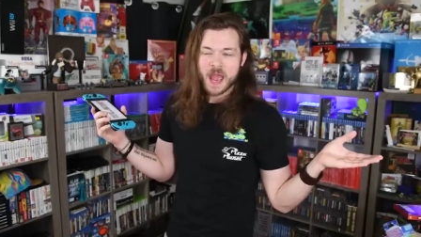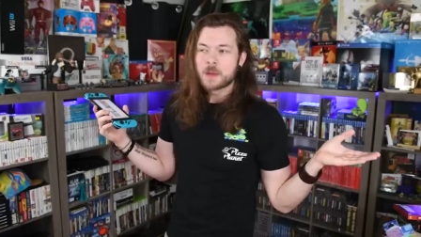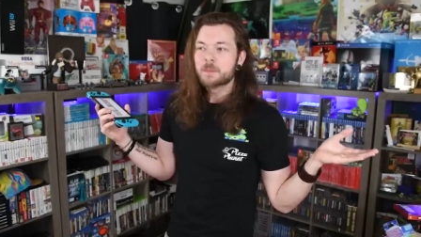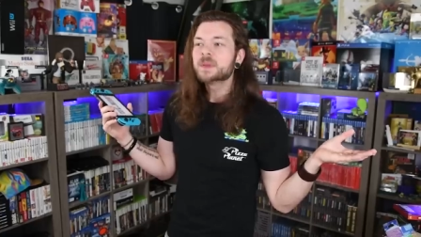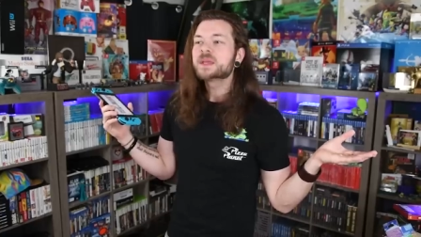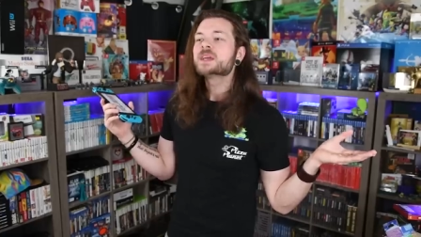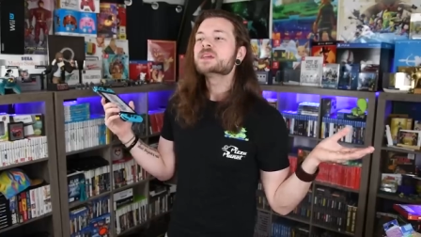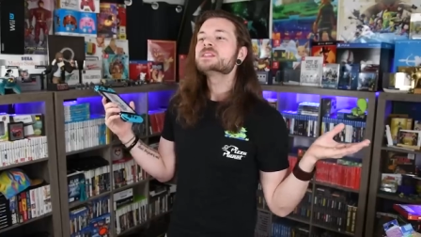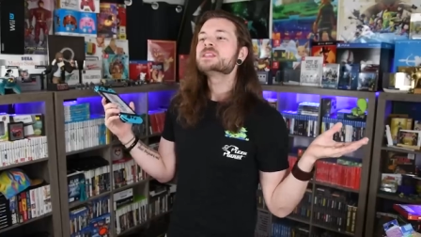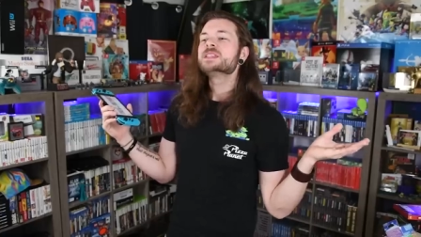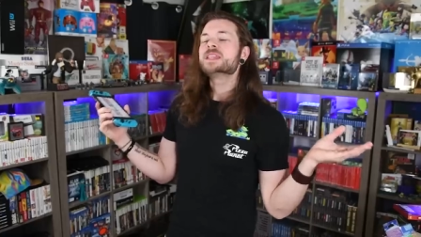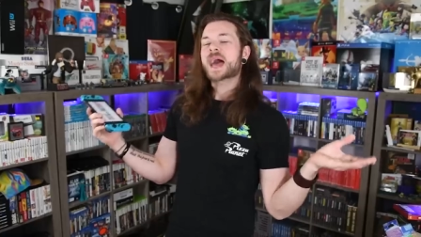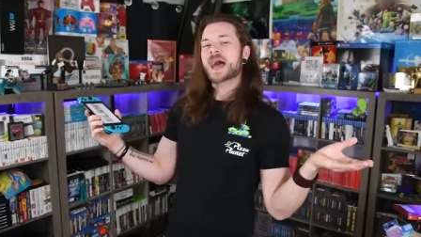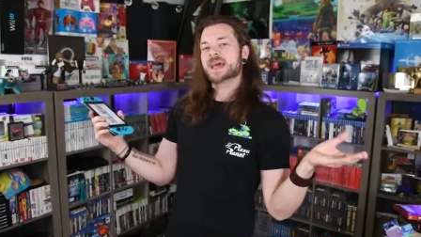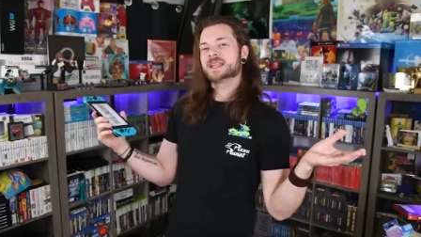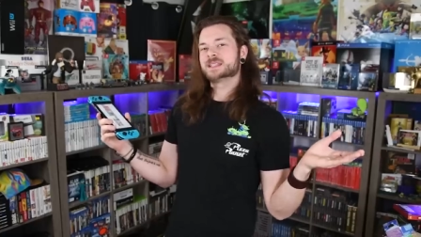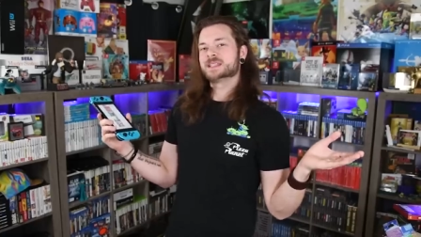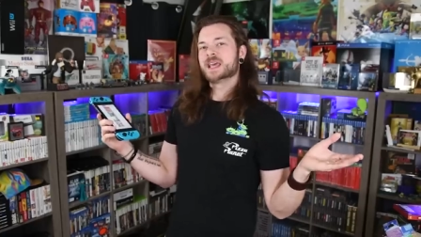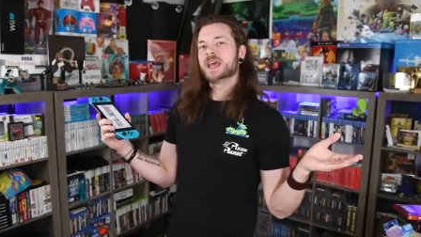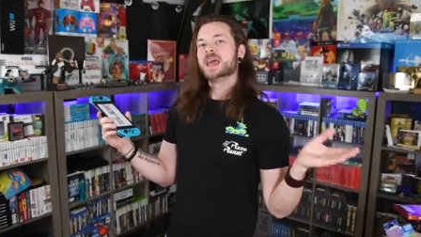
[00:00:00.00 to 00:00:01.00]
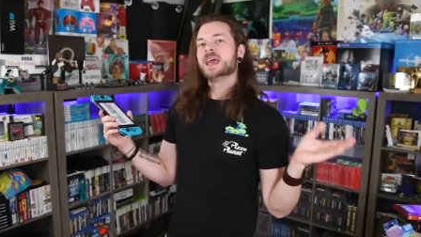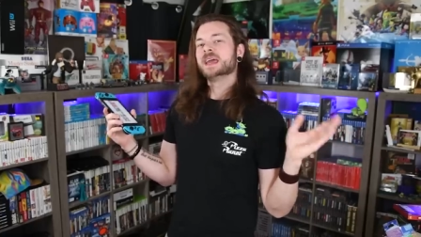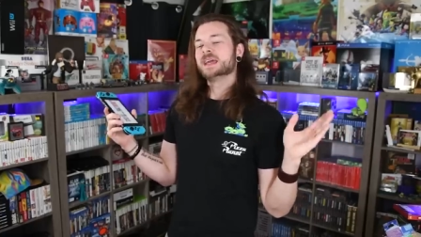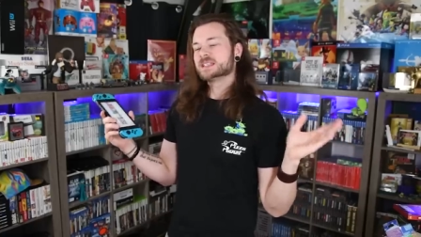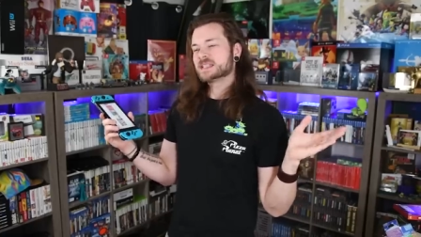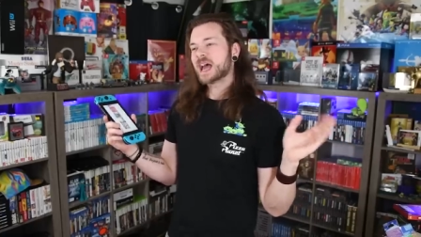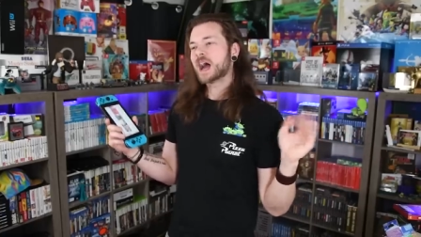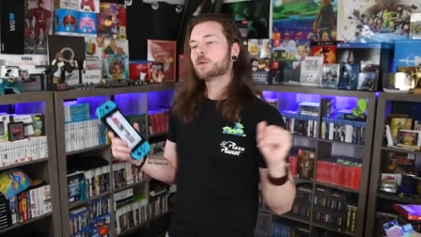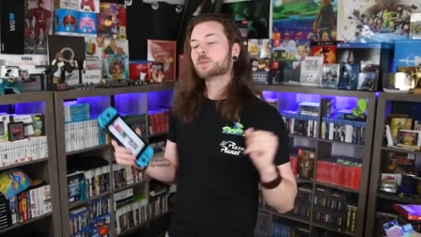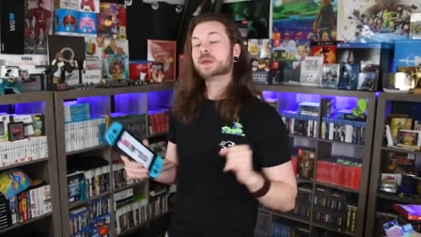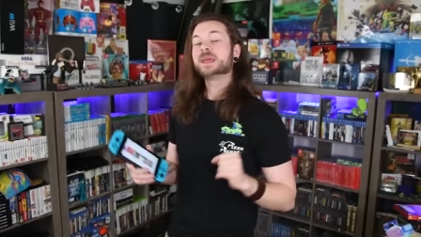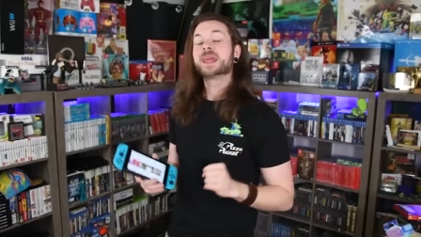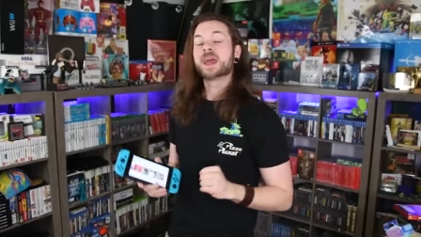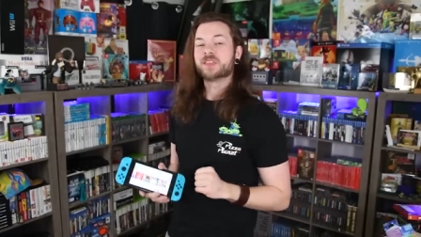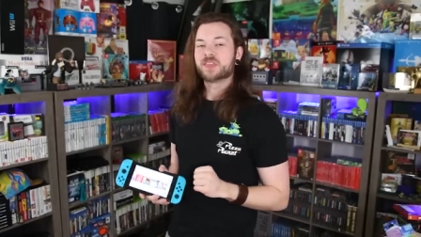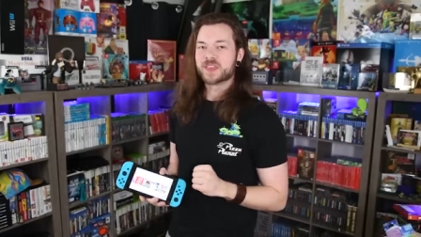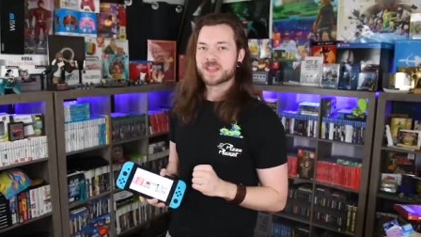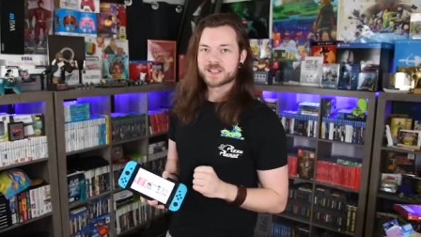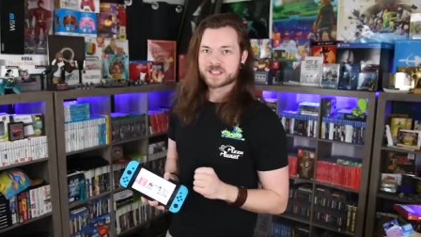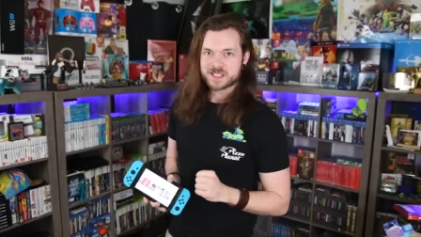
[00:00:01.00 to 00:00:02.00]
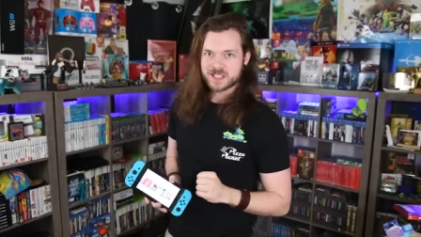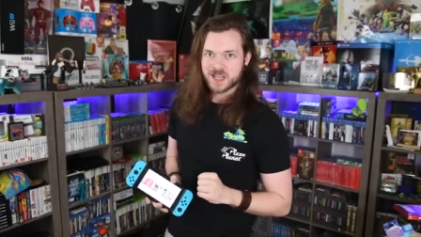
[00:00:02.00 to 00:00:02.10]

because that is how we get things